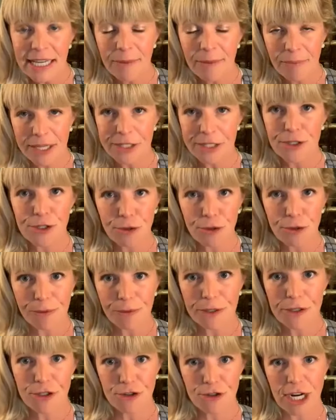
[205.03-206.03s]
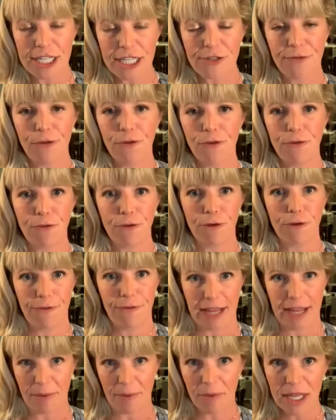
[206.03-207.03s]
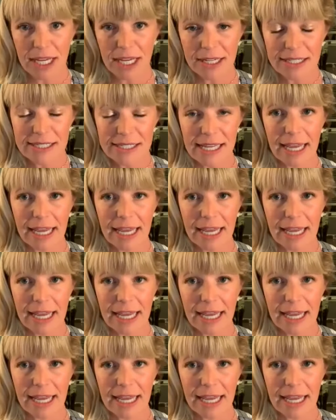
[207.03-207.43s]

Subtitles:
can be super stressful for families.